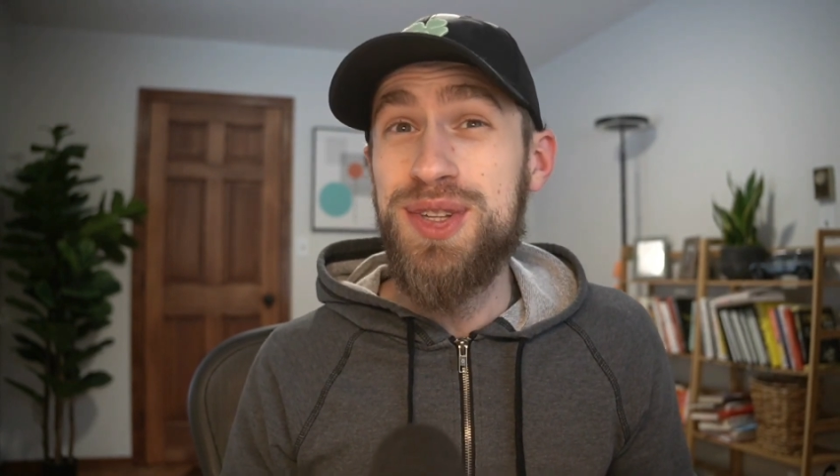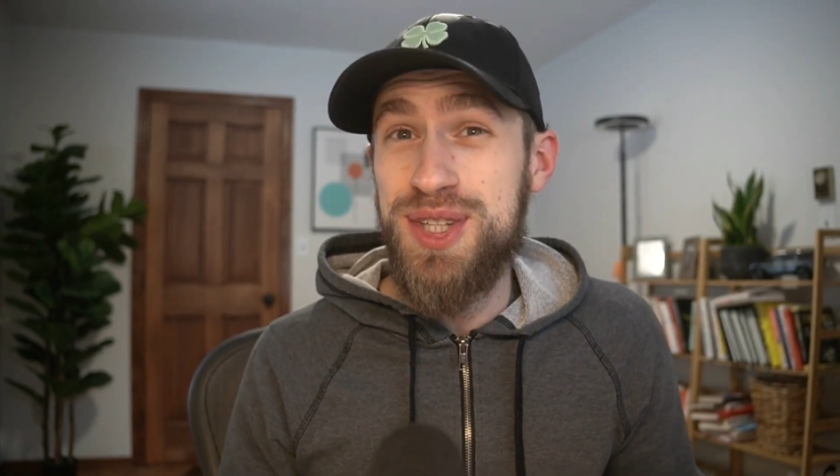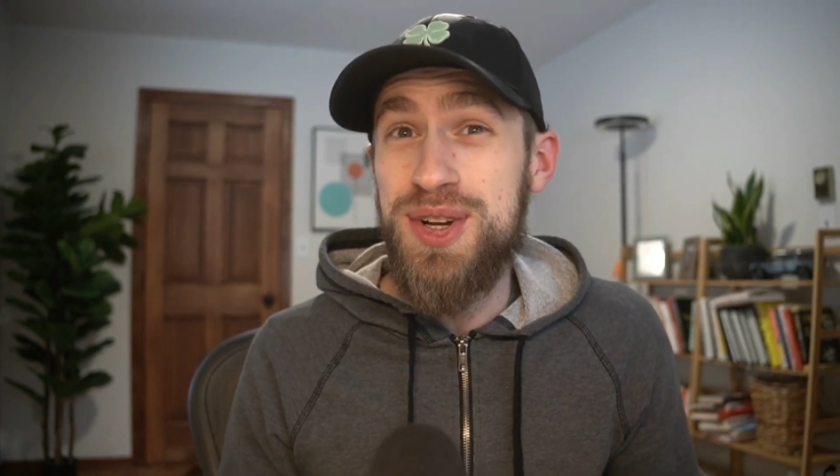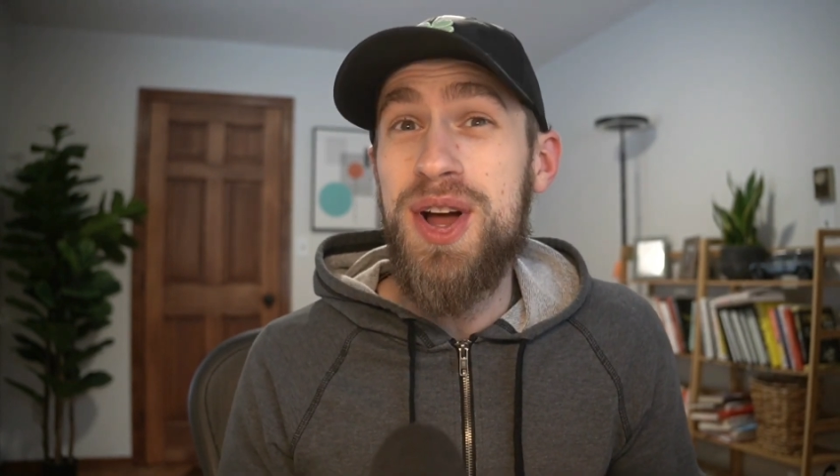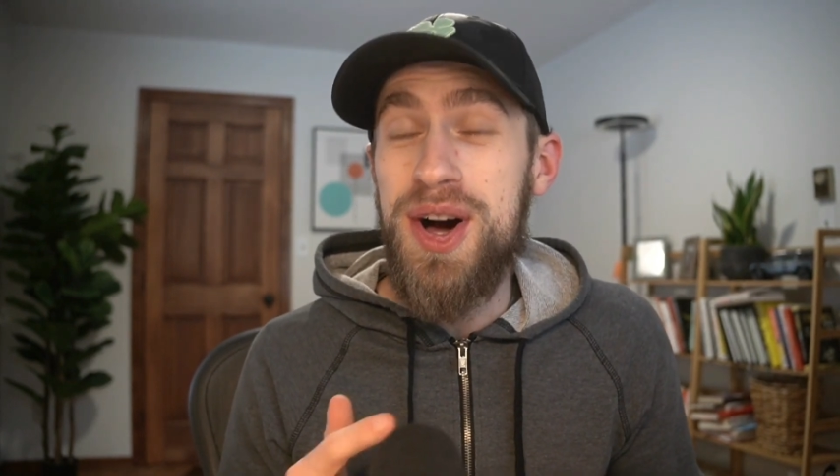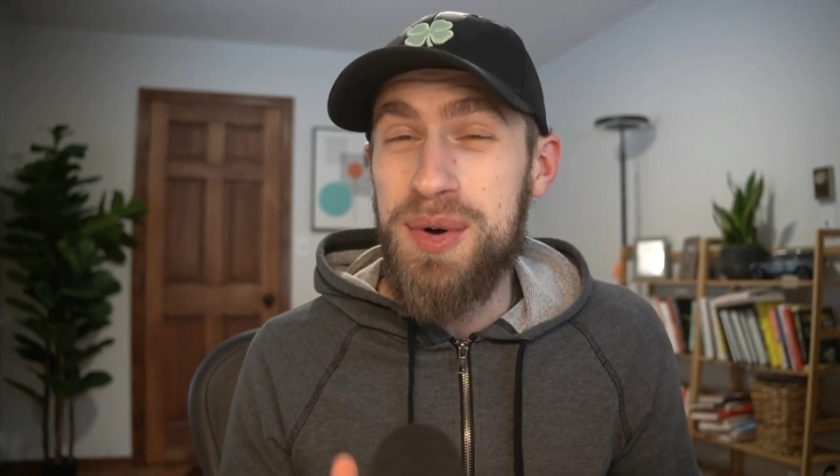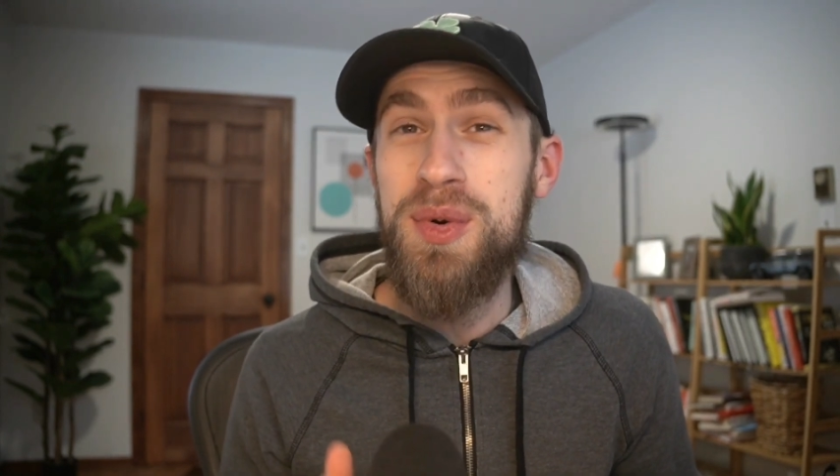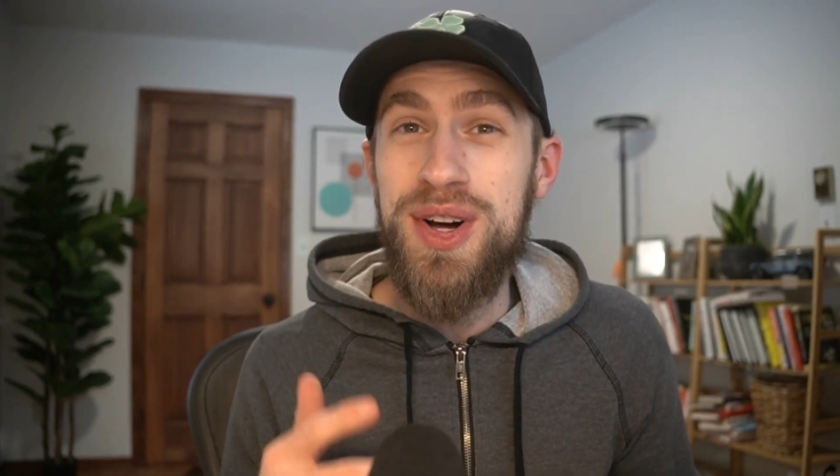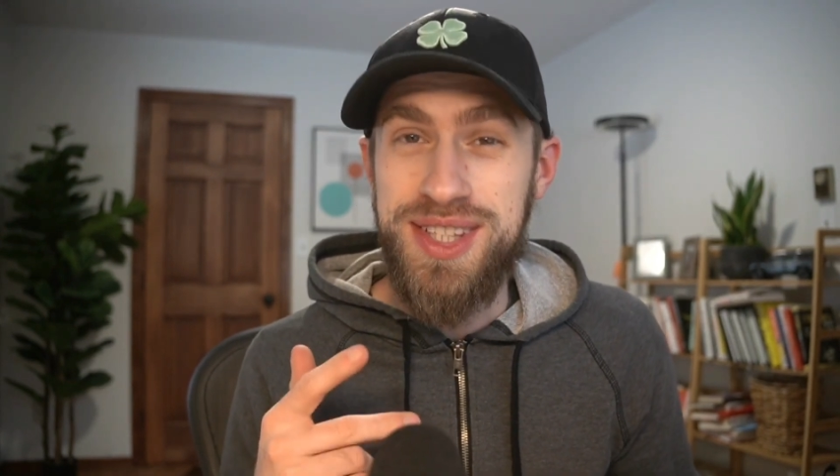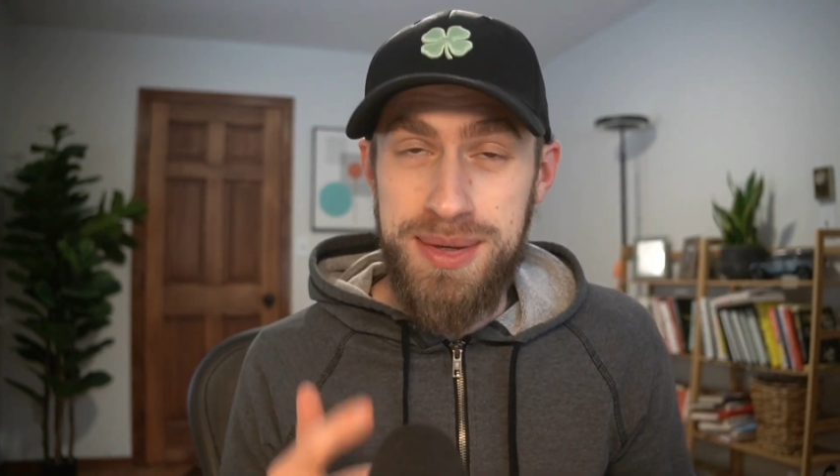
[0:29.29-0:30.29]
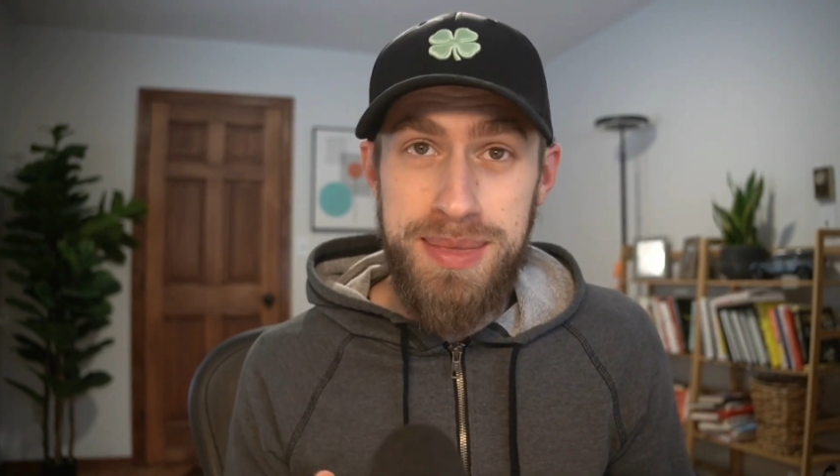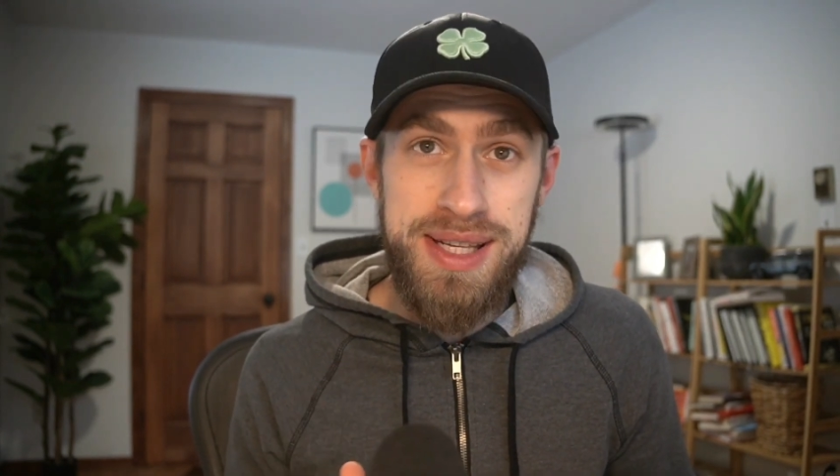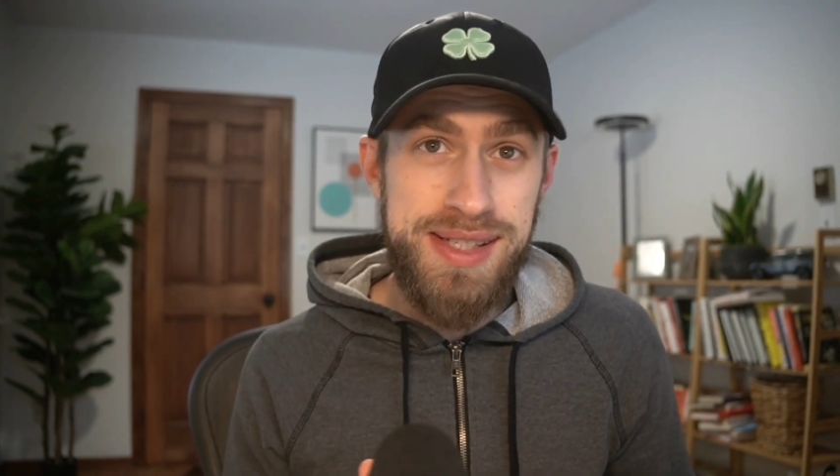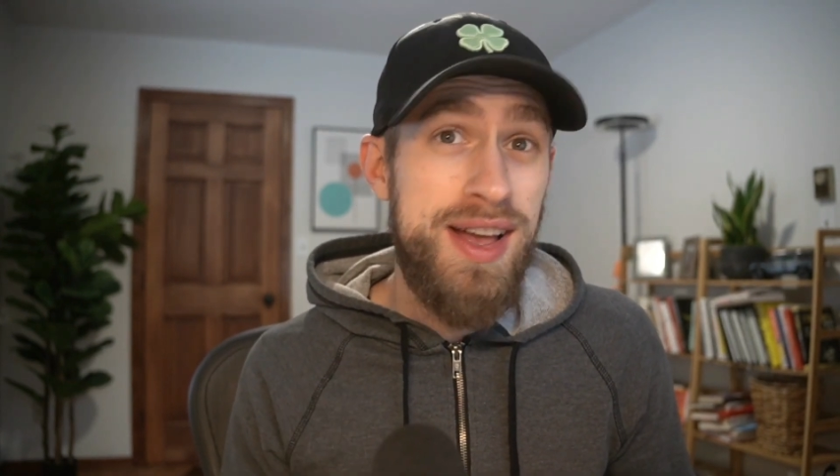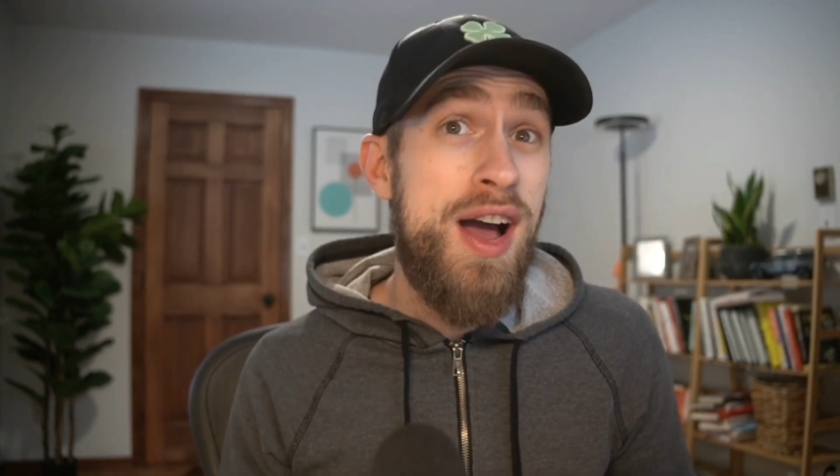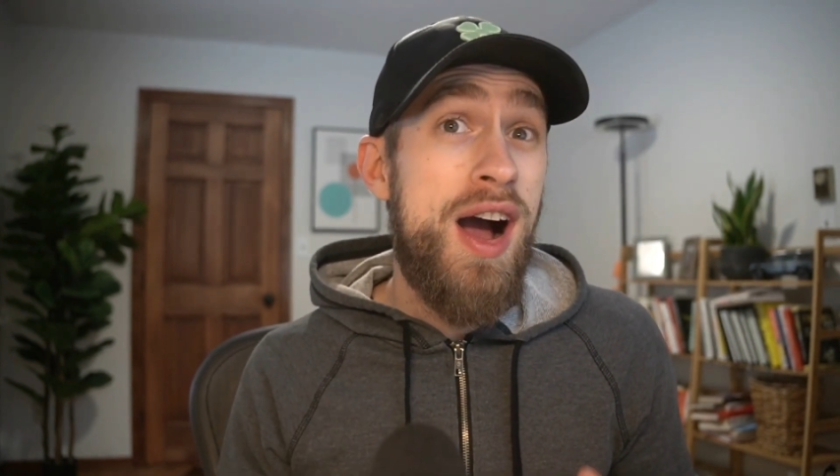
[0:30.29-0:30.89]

do not want to miss.